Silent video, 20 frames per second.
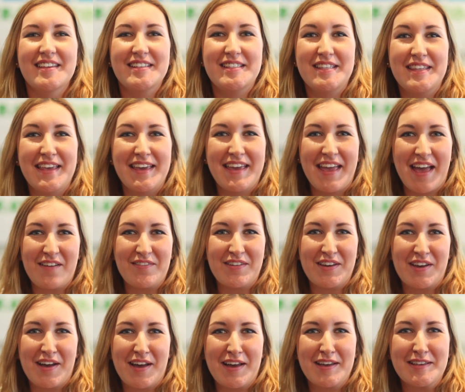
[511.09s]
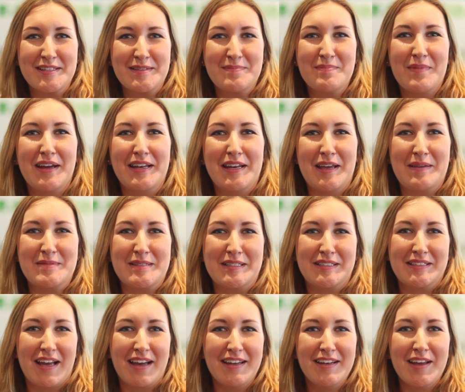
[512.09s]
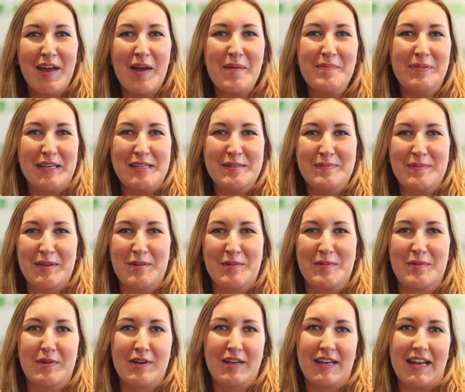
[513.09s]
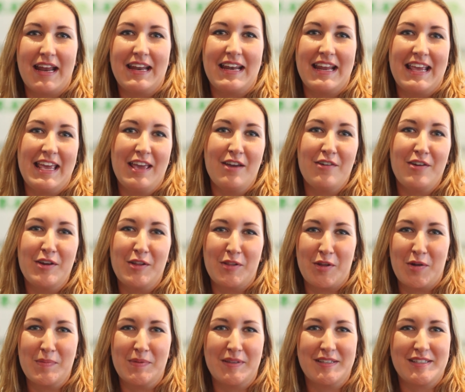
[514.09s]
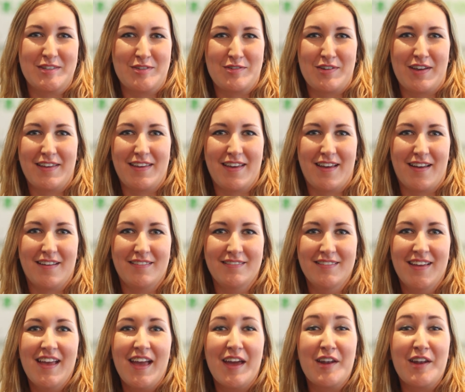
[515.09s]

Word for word: So there you have it guys, my name's Alana, a placement coordinator here at Global Australia.